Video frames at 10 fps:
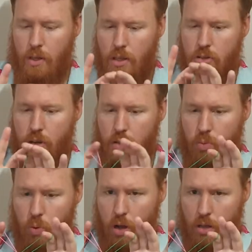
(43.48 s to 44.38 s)
Literally goes
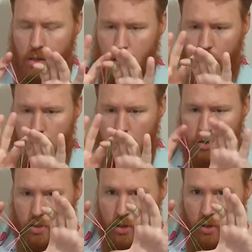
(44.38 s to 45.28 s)
one,
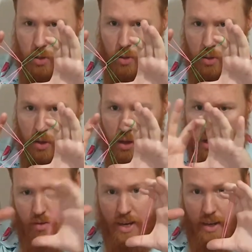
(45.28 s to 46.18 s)
two,
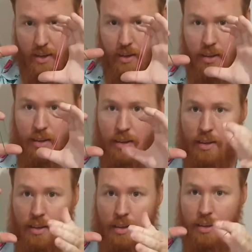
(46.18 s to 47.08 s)
three.
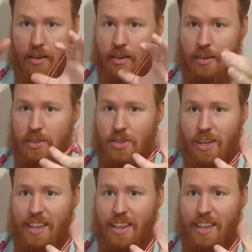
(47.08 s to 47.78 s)
Just like